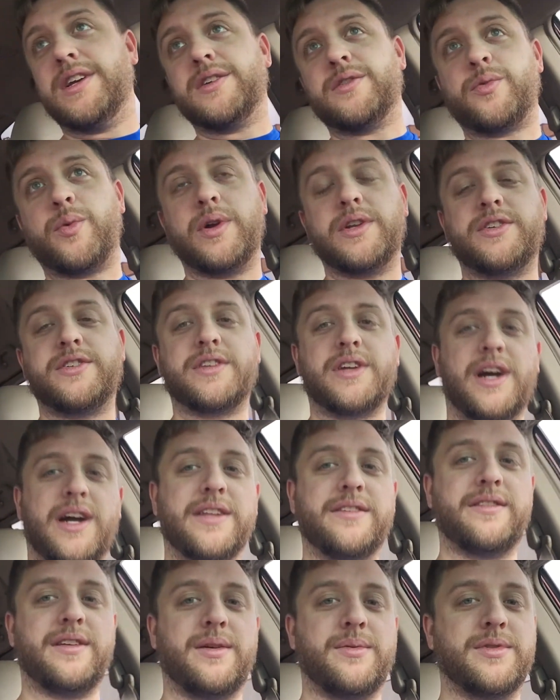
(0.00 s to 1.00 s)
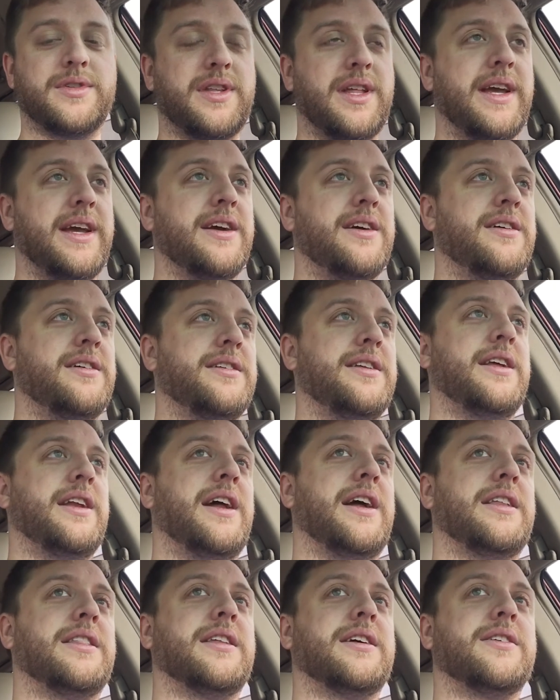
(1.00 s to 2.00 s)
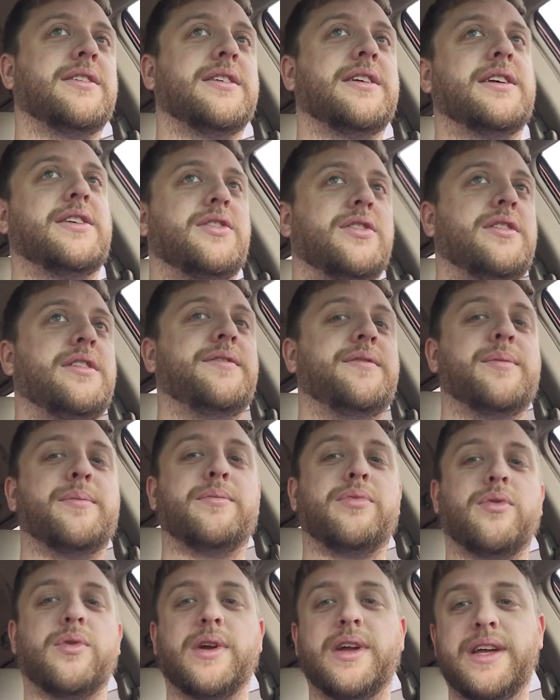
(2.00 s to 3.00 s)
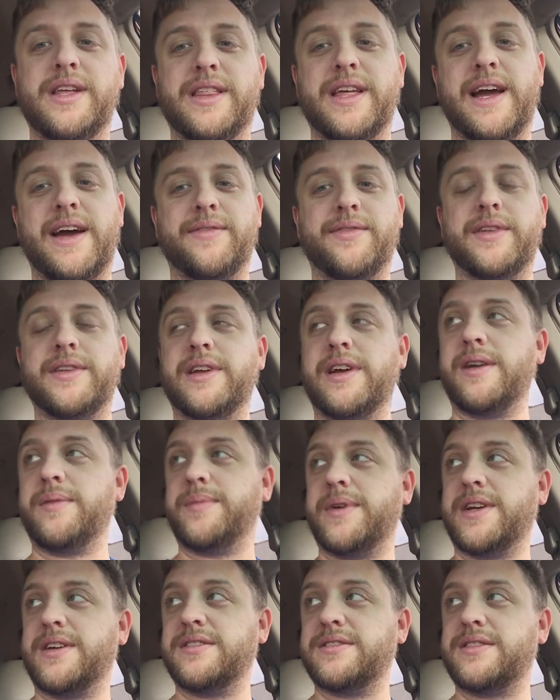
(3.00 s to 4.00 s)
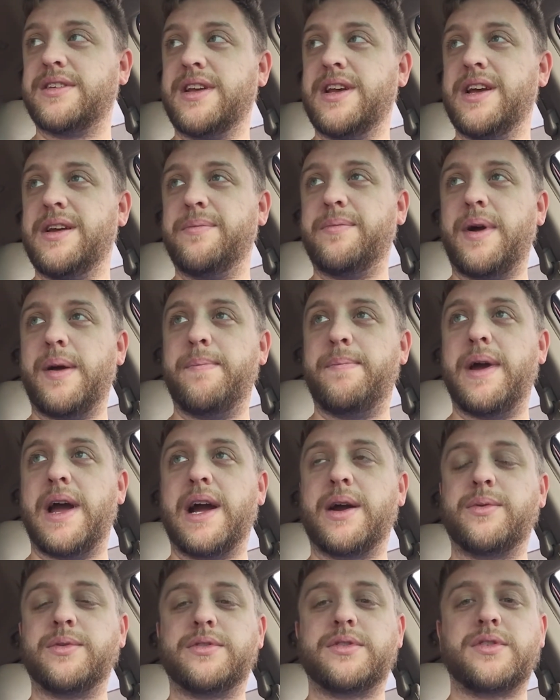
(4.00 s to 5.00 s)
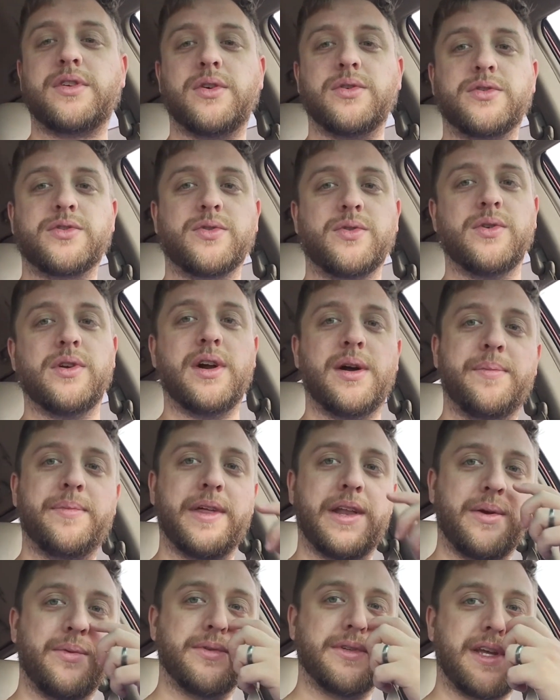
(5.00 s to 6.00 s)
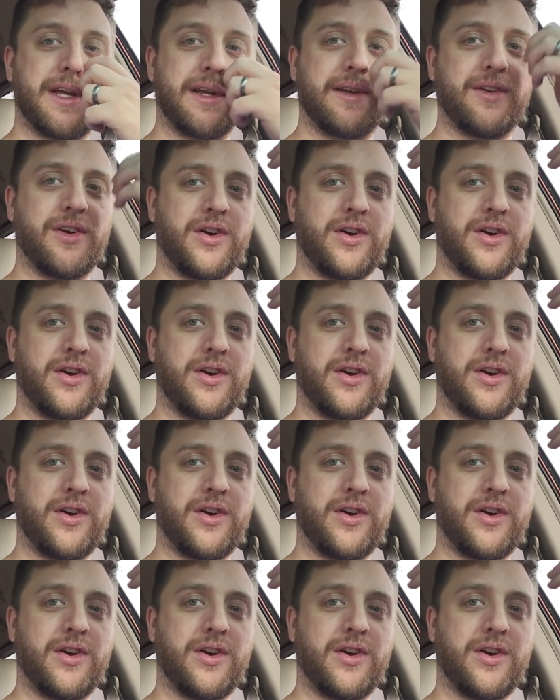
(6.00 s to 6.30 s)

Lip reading: switch sides that I was laying on, and I literally couldn't even breathe half the time because my back was so screwed up that it was like